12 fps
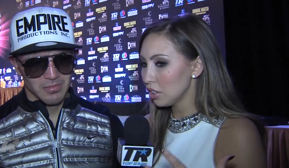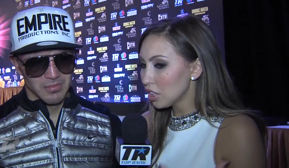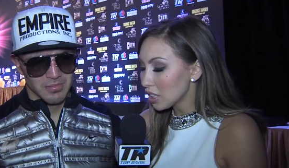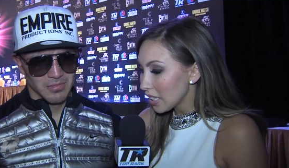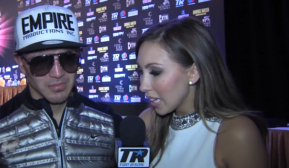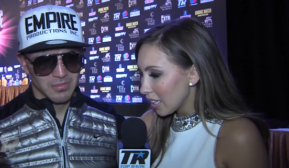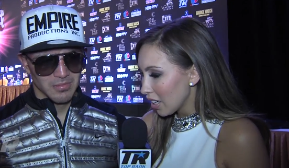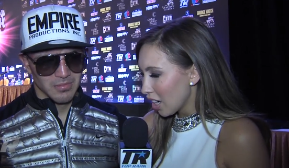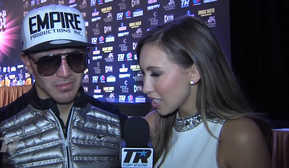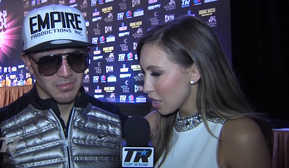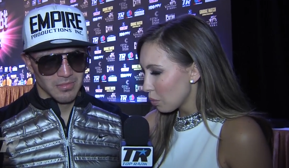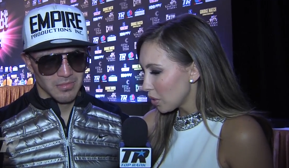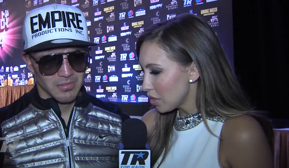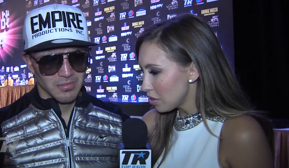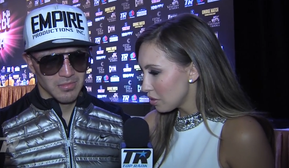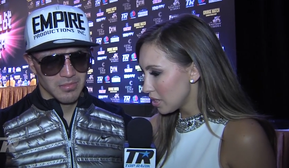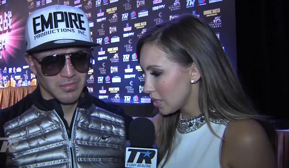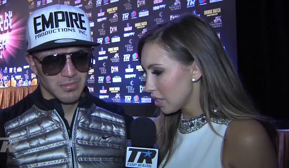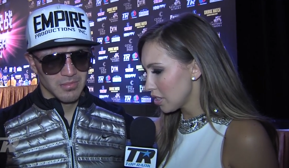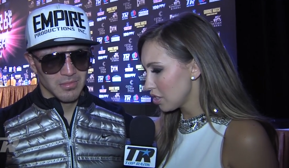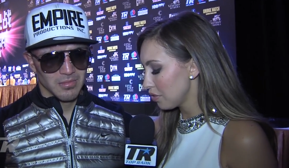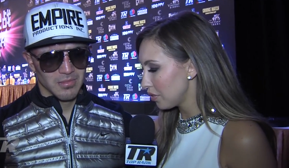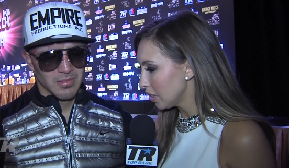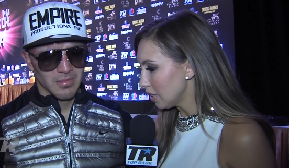Speaker 1: looked like a knockdown. What did you see there?
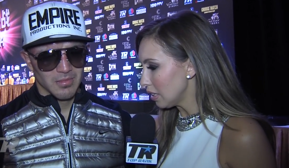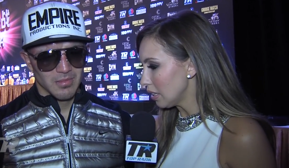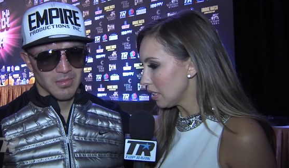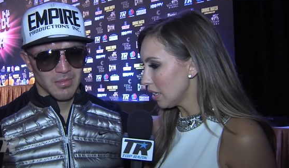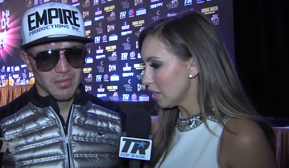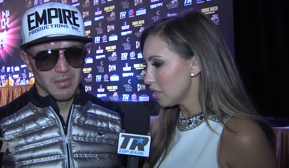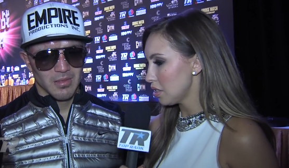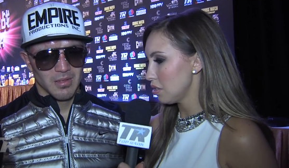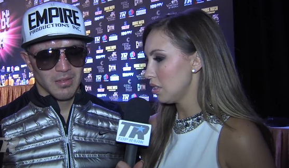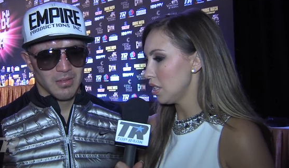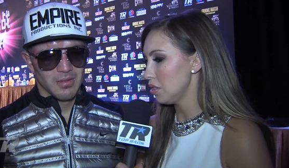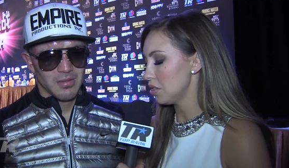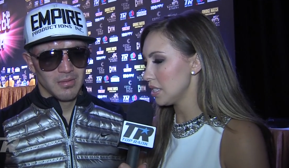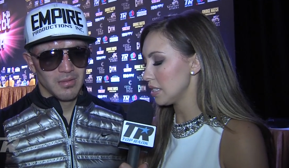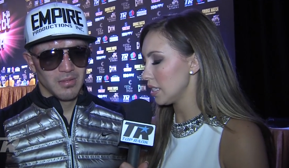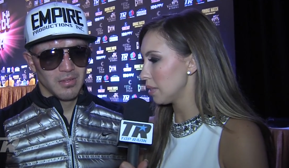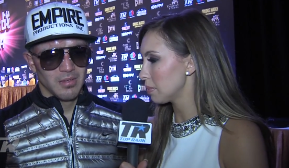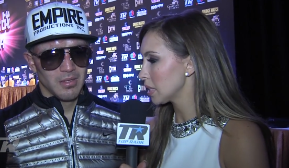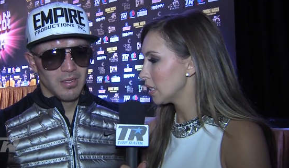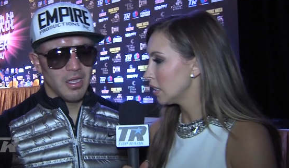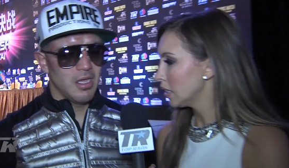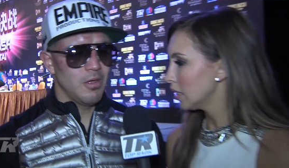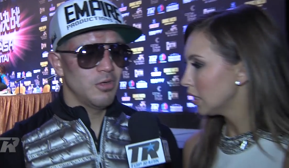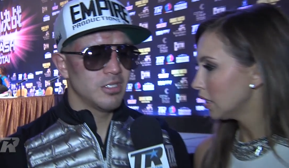Did you feel anything there, or did you think you just slipped?
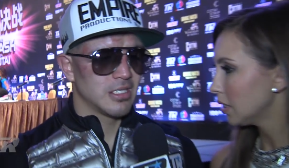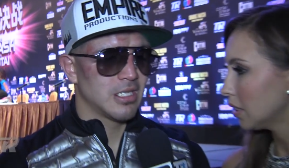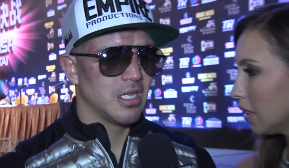
Speaker 2: Uh, it was a